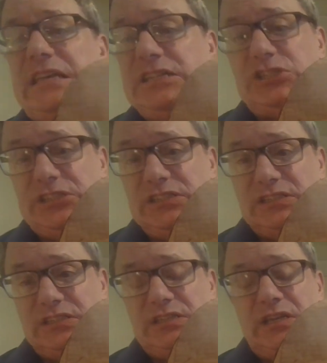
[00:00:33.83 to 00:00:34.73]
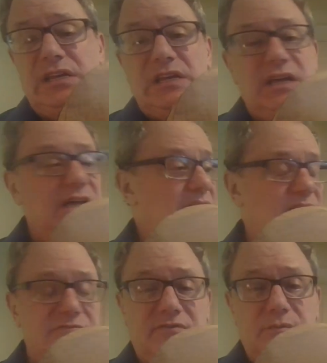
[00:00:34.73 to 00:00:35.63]
inches
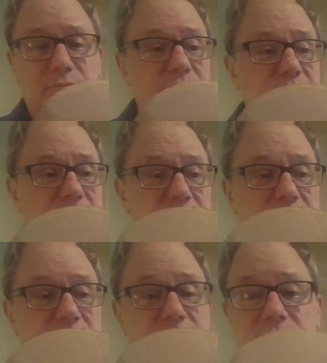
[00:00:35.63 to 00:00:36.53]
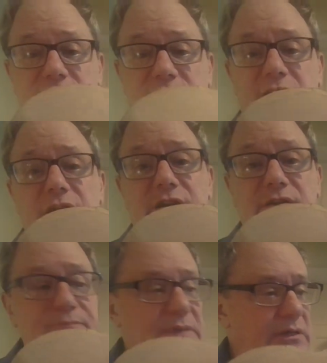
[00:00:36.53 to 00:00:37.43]
from here to
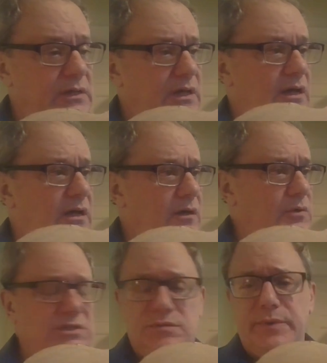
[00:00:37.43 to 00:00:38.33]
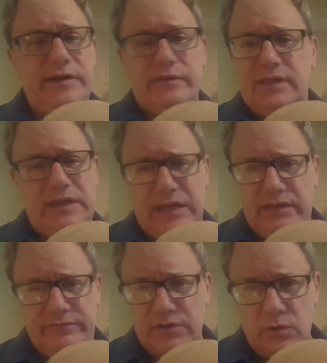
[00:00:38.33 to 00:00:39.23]
here, which is bigger than
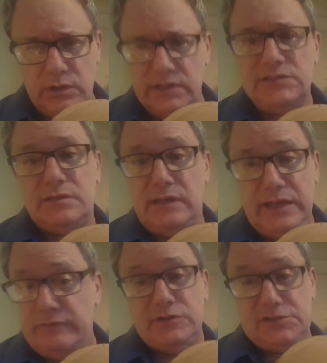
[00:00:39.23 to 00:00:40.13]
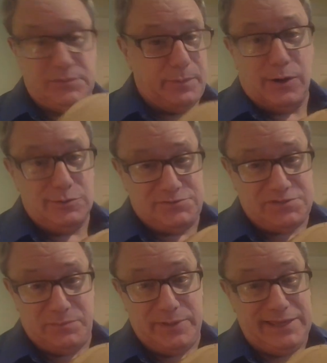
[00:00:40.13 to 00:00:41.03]
any viola is ever supposed
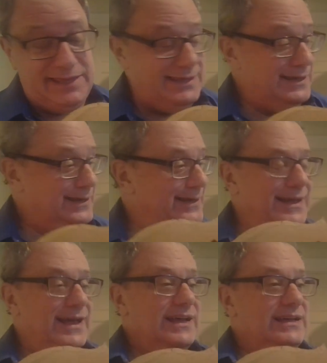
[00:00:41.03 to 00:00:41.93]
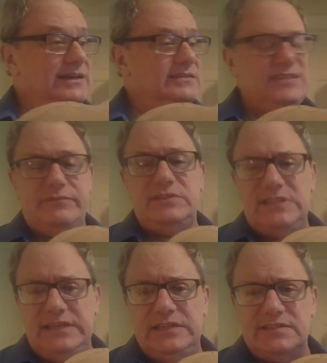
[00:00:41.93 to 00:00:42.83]
to be.
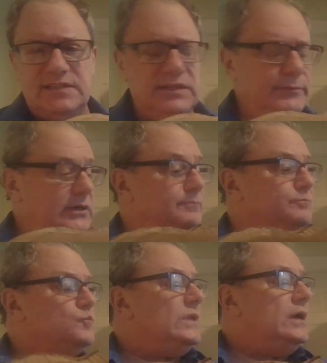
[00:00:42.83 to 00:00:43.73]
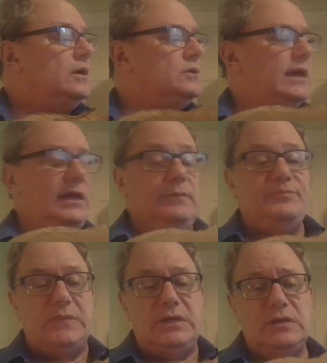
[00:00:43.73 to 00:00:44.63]
17 is the limit. Okay,
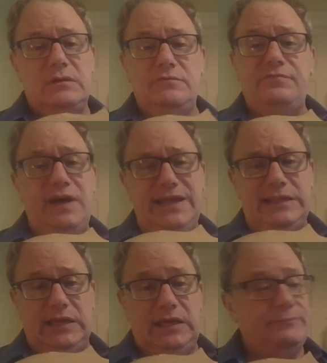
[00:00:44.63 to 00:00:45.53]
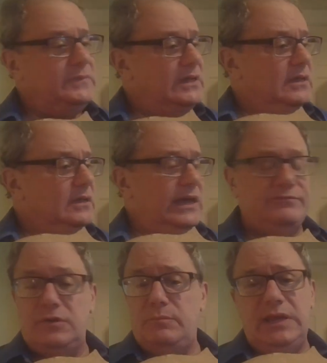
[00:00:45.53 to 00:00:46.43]
finally,
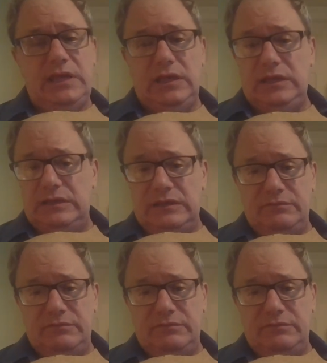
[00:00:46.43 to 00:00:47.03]
after many